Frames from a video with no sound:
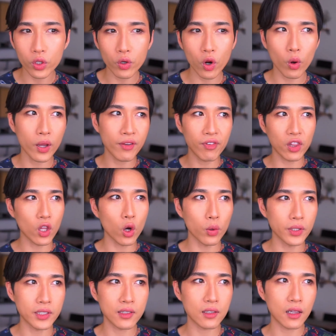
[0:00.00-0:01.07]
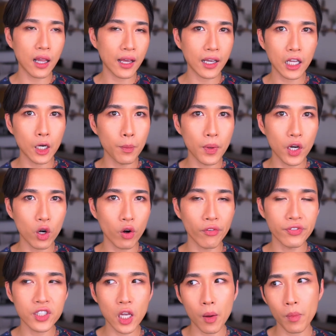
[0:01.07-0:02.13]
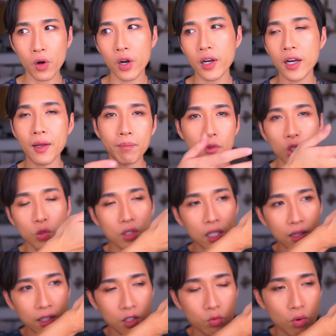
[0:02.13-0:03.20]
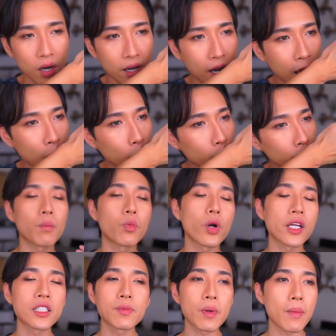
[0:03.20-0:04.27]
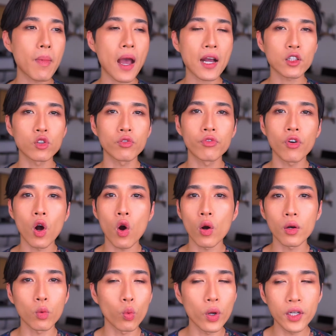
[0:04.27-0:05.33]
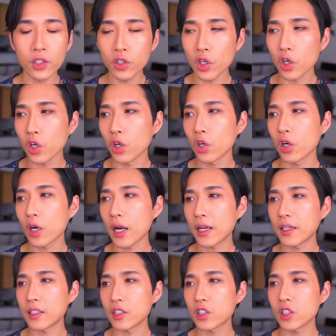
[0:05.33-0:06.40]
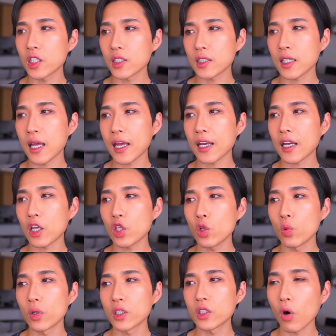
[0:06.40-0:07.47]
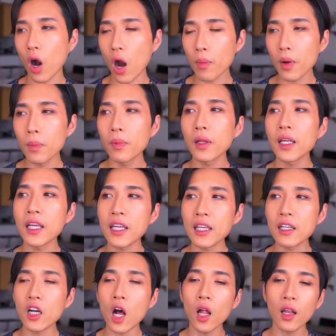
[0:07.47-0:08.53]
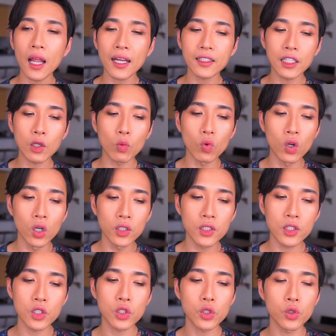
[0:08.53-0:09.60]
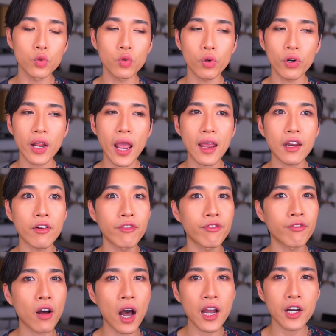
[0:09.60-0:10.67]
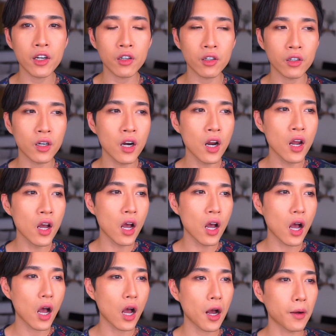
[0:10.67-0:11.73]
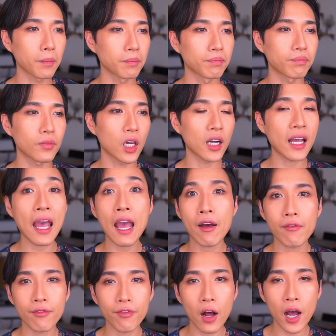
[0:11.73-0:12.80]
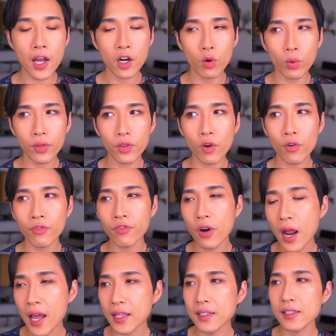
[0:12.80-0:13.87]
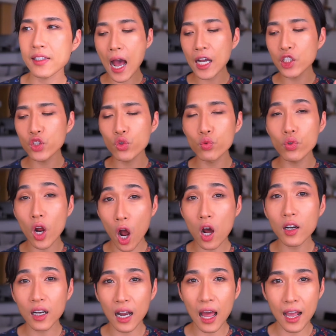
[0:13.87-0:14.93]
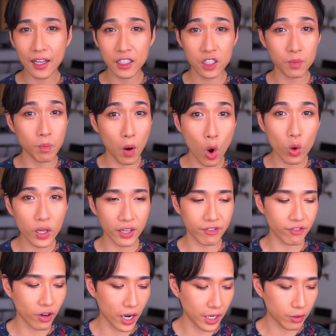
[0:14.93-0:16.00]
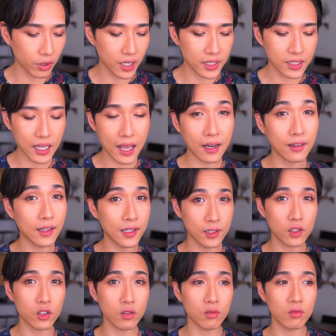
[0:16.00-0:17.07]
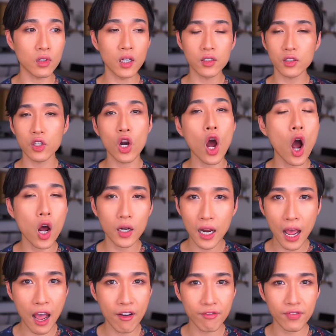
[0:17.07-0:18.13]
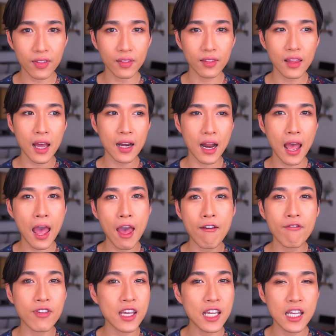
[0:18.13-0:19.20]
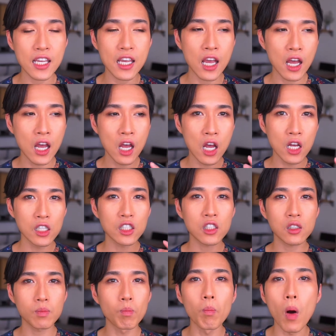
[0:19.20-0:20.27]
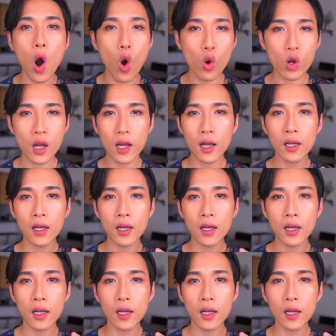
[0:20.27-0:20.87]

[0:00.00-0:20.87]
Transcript: you know, even though it's like in the middle of summer and I'm using this right now. It brings me back to fall and winter, and it's just like you were probably collecting woods to create a fire, a campfire with your friends. I do not like smoky fragrance, and this does not have that heavy smoke